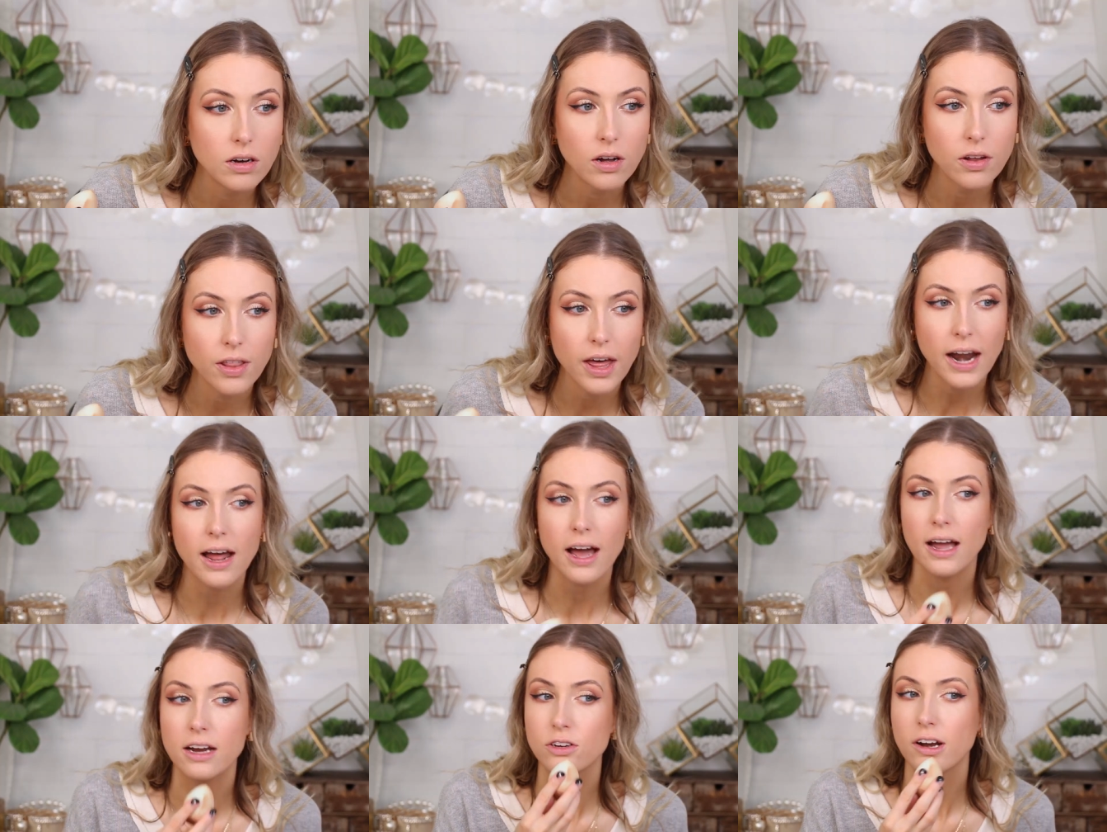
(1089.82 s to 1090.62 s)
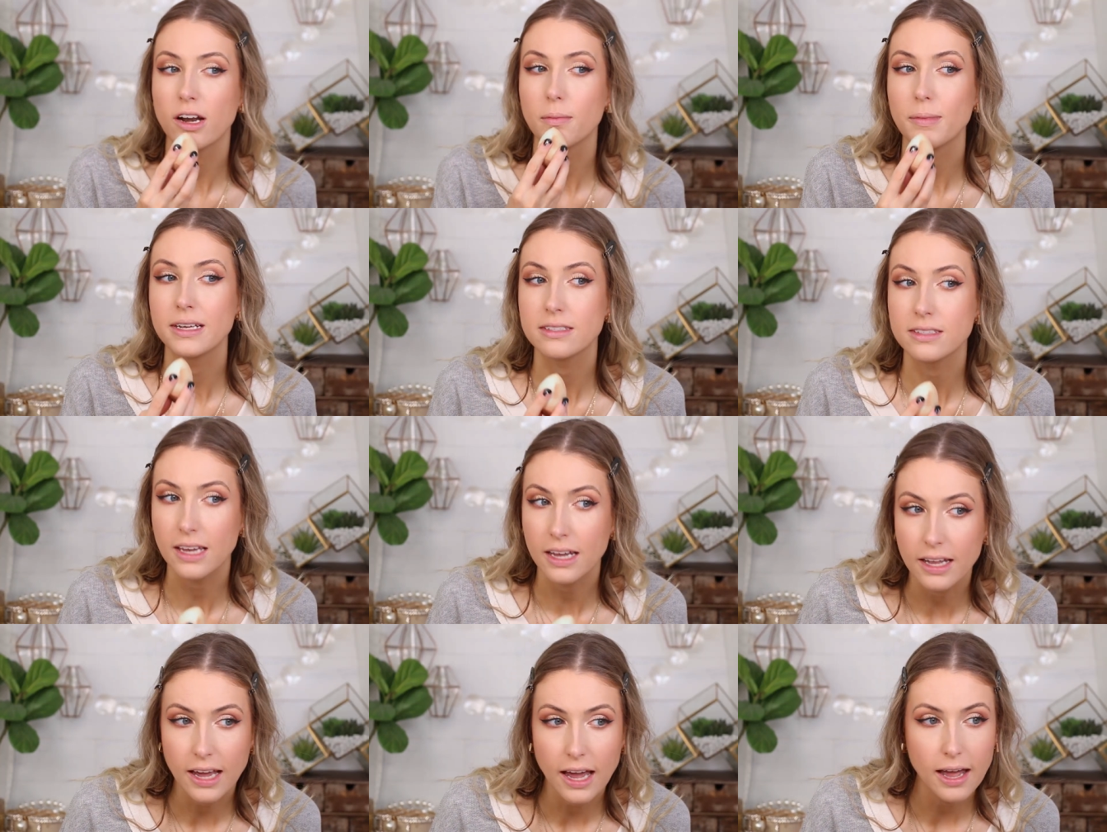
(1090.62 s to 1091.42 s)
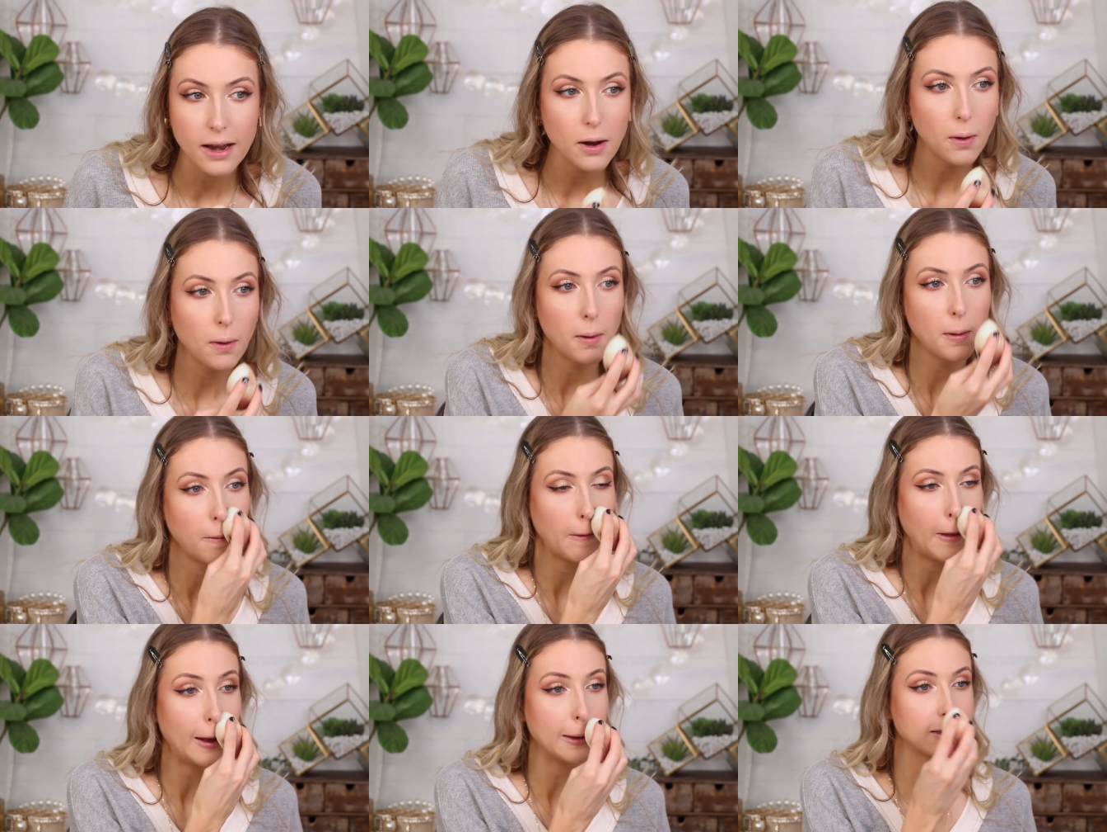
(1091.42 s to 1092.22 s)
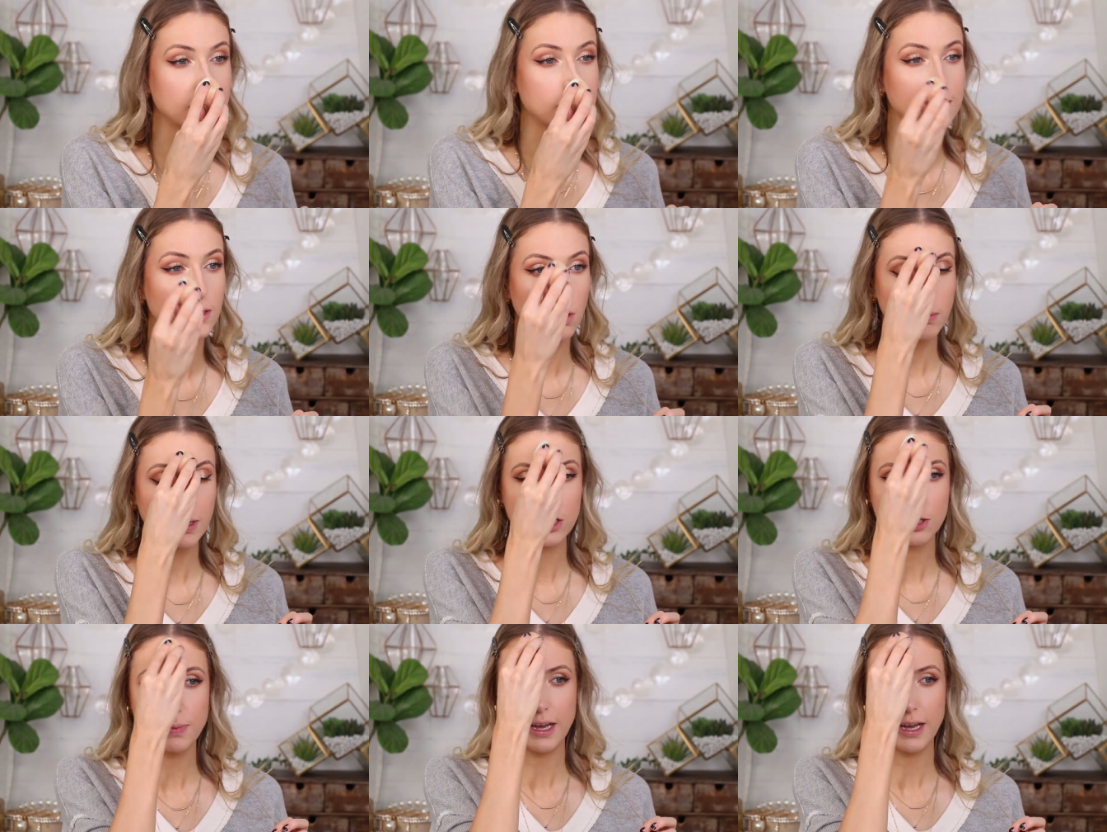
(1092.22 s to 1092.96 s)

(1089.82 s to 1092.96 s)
Oh, that hydrated my skin again. Oh, that's so much